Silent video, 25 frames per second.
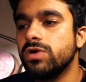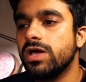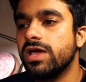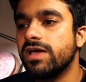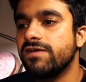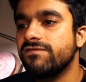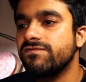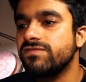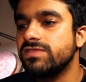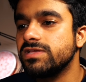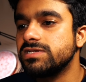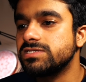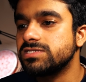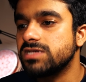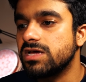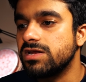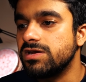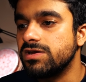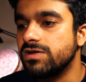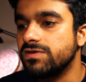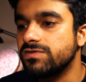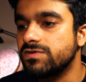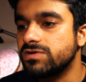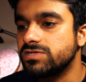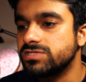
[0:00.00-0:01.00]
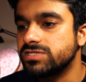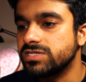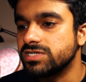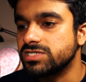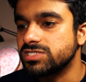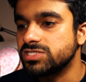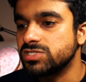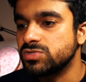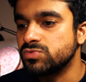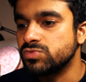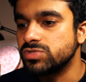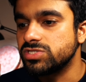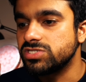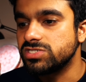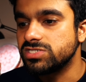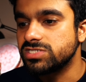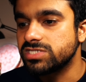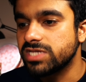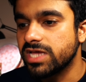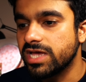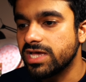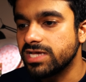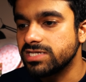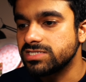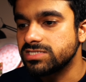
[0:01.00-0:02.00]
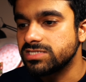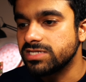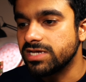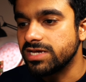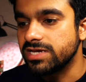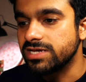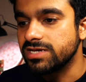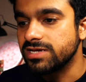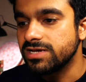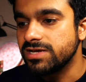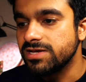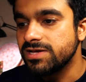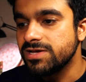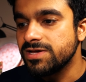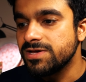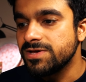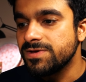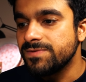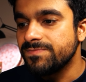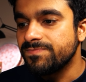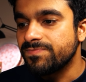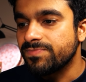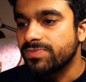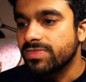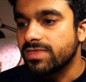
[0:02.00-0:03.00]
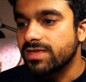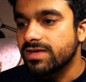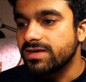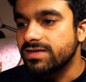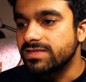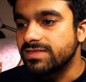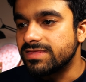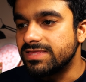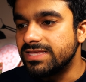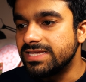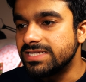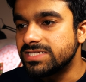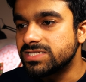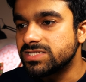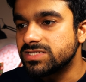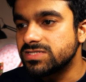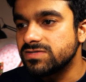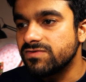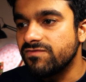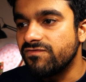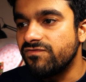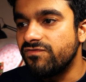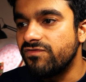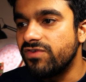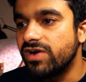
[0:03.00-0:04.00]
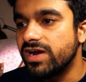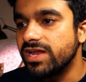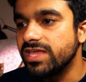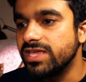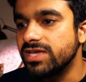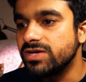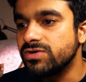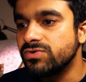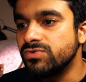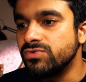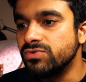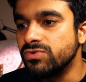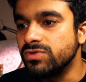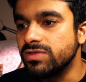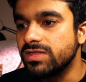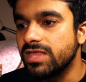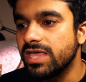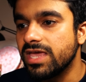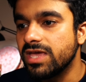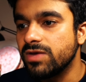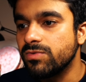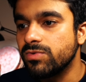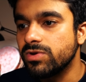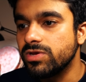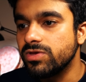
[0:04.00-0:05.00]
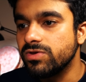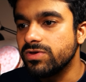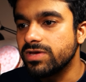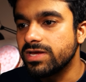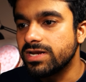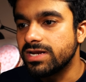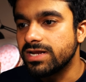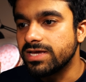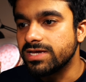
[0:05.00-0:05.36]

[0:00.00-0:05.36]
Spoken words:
have this another section which just has like this very cool thing where you can,